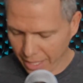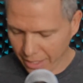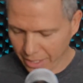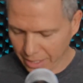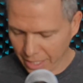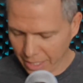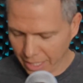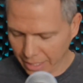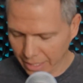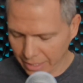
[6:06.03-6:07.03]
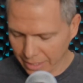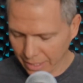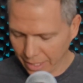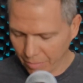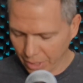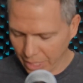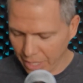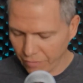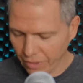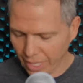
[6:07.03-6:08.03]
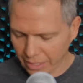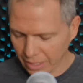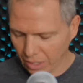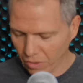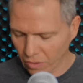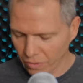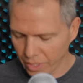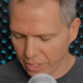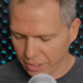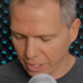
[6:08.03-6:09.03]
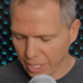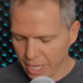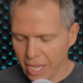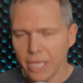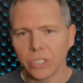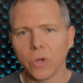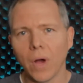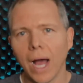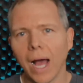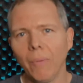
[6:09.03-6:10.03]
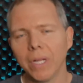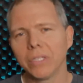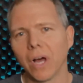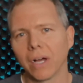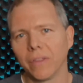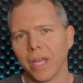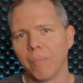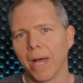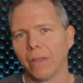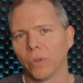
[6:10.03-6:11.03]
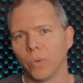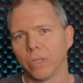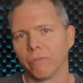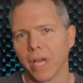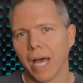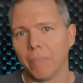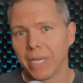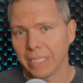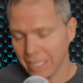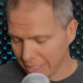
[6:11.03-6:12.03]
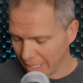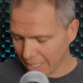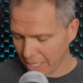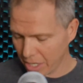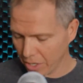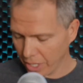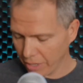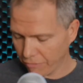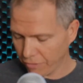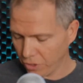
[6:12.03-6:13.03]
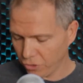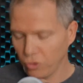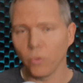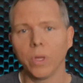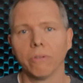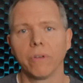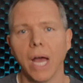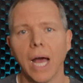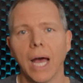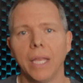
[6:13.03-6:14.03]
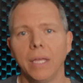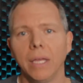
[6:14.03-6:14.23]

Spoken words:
they say they believe that that's not all there is. So I want to talk then about the will of God, because he said here, if you do the will of God,